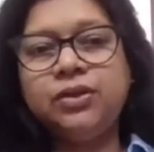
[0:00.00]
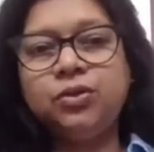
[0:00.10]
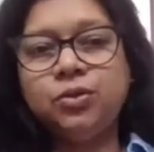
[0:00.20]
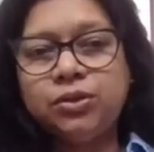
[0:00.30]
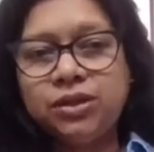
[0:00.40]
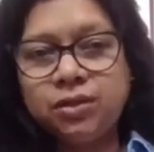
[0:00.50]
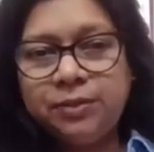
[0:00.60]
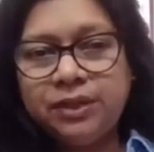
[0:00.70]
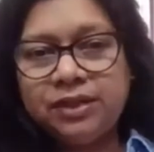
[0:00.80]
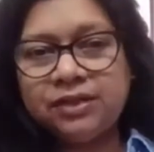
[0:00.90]
know there will
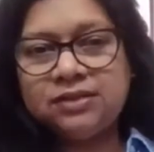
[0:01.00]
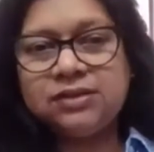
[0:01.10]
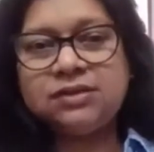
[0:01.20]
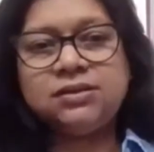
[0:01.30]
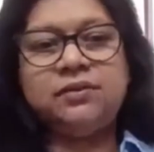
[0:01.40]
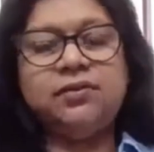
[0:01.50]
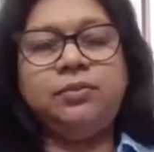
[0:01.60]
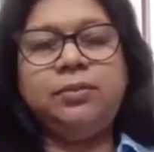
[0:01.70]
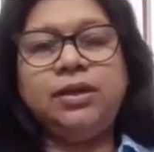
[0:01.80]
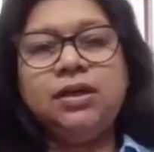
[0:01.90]
be crisis, there
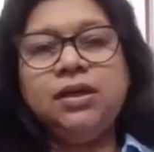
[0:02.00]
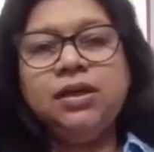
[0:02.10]
will be.